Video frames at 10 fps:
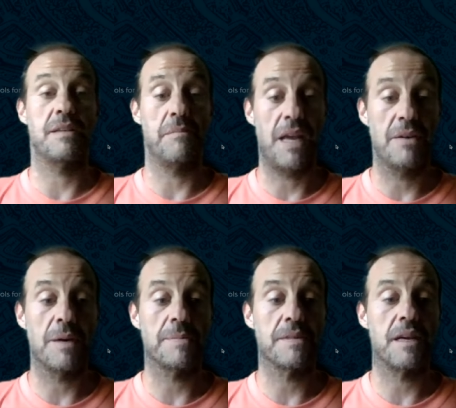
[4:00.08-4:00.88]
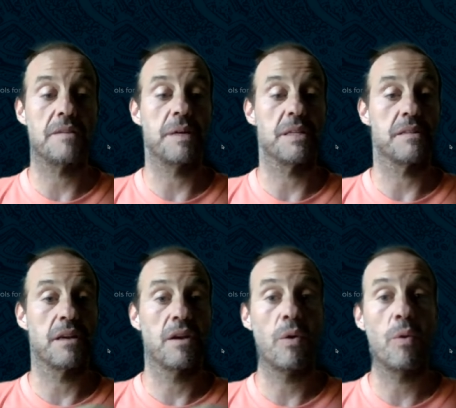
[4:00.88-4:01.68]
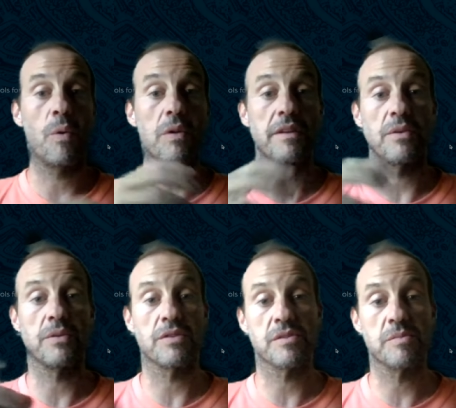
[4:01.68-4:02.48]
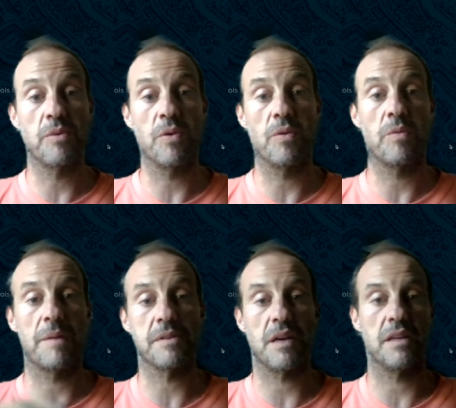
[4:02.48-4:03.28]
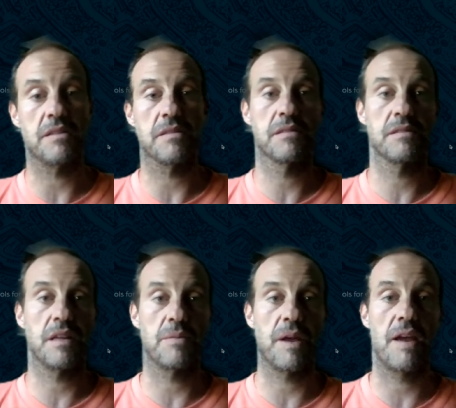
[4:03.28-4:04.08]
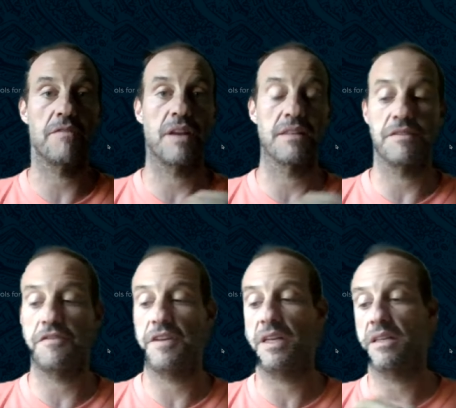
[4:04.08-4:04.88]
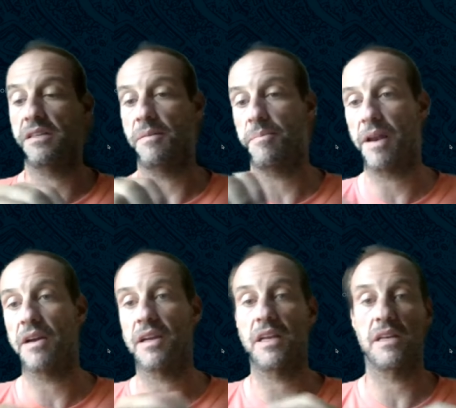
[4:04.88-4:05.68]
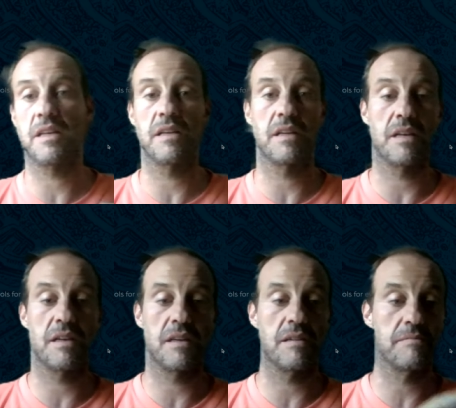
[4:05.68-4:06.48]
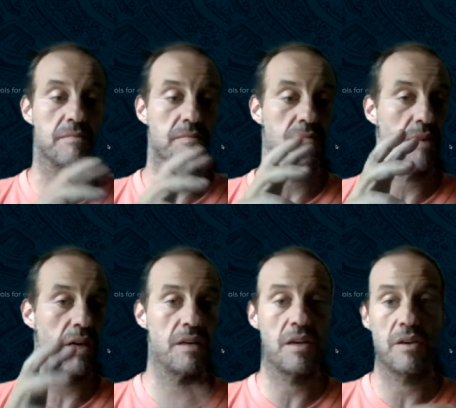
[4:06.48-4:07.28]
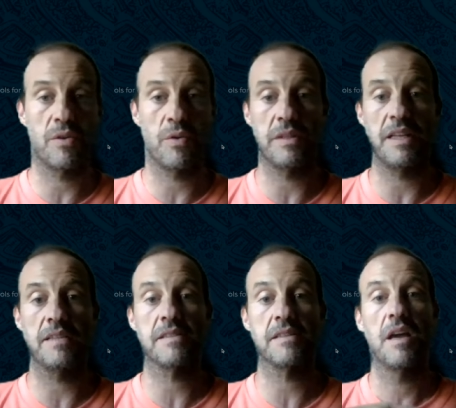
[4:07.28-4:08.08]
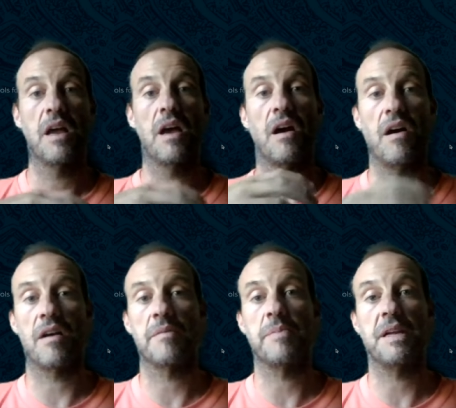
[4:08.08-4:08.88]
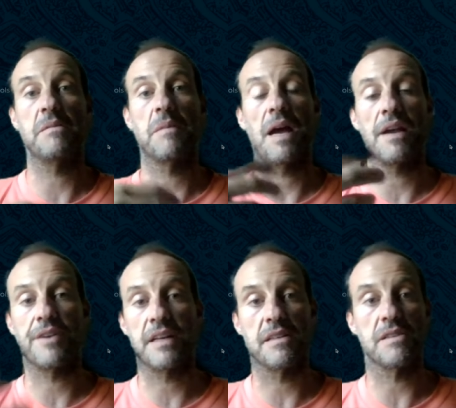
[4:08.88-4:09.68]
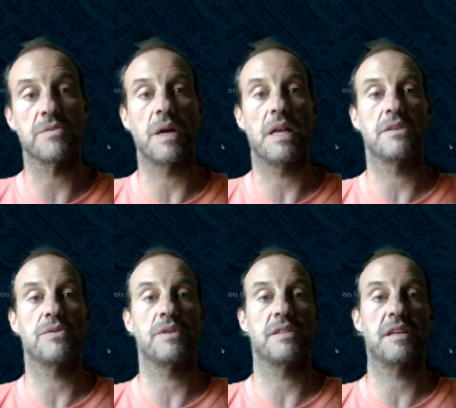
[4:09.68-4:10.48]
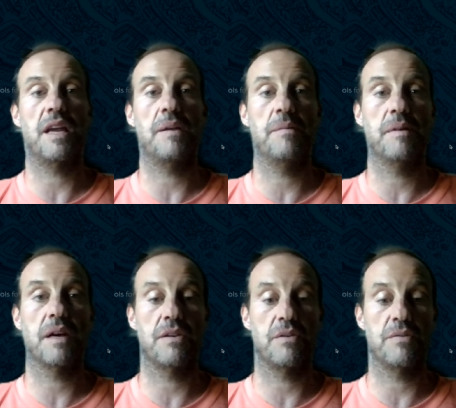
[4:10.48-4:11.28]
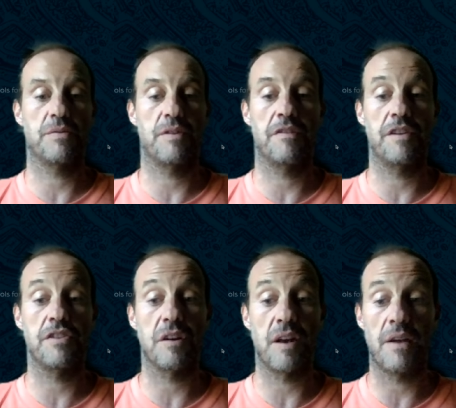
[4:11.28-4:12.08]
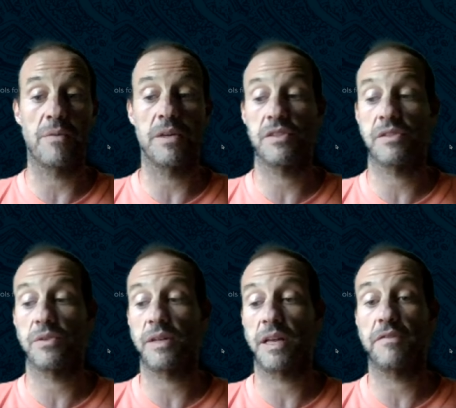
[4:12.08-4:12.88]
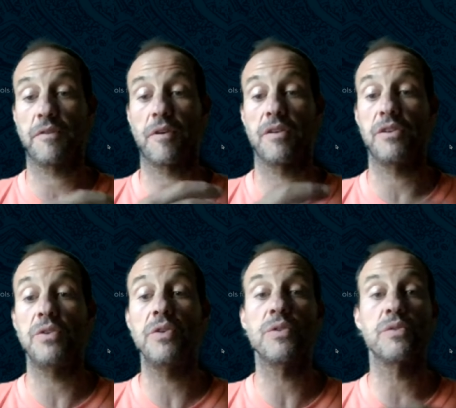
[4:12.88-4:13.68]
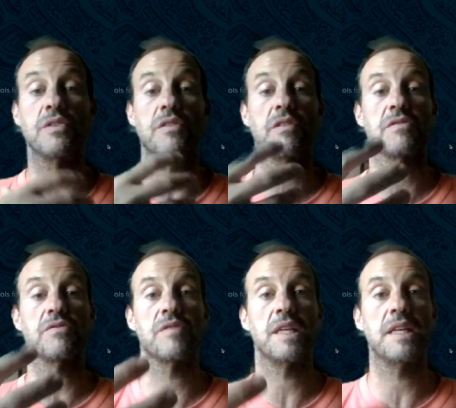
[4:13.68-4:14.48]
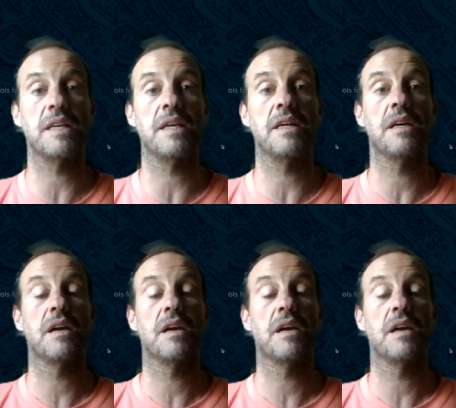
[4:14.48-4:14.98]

the main website, but all the other small websites that we have, like the feed, the plugin, um, and, and all these are being migrated as well to the same kind of visual language so that for a new user is really